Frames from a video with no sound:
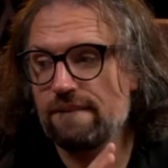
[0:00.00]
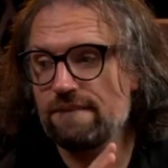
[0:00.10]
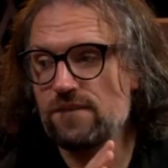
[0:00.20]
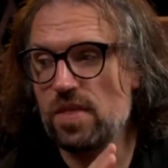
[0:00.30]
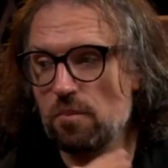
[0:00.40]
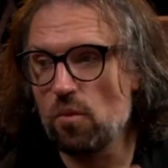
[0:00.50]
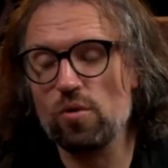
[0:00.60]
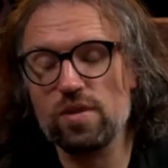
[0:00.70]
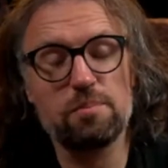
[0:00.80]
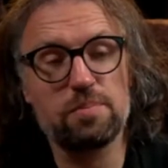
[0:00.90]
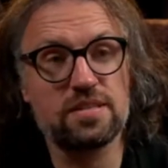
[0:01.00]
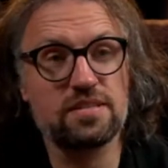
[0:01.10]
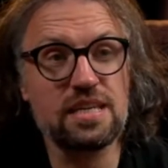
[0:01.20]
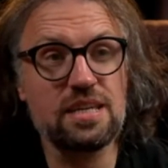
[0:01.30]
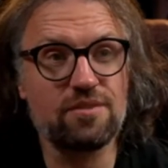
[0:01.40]
the more they'll
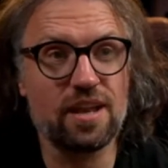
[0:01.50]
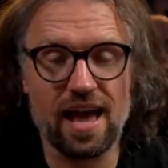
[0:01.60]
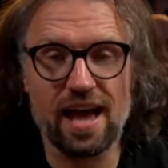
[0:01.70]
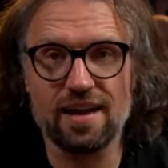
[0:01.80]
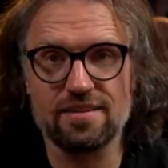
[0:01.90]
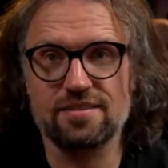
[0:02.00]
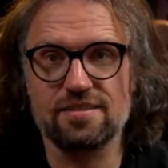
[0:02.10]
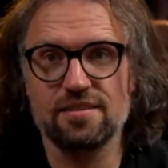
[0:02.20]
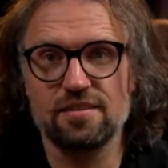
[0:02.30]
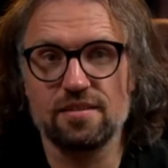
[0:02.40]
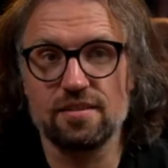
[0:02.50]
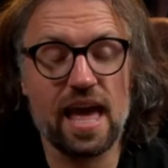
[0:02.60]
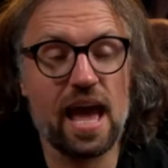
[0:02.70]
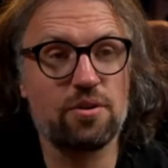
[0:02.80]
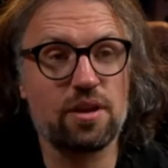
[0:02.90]
perceive it as
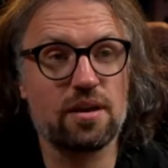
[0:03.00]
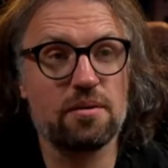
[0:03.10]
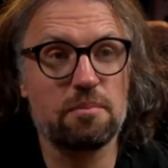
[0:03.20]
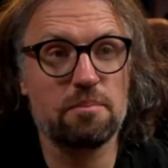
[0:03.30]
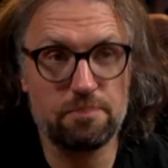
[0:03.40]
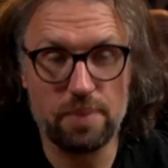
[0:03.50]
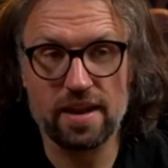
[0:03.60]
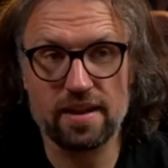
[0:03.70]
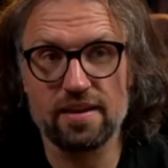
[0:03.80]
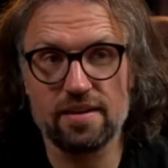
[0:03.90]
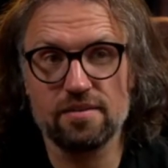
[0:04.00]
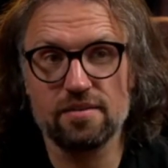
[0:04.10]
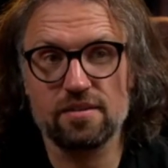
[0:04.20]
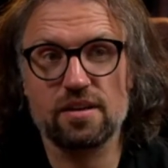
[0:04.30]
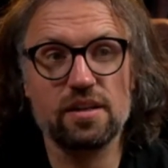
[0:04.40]
louder, better,
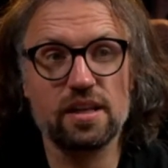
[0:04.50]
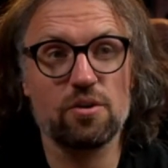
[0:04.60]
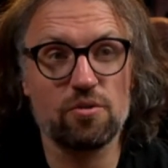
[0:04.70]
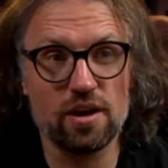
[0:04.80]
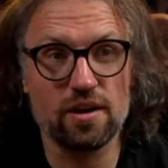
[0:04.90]
clearer,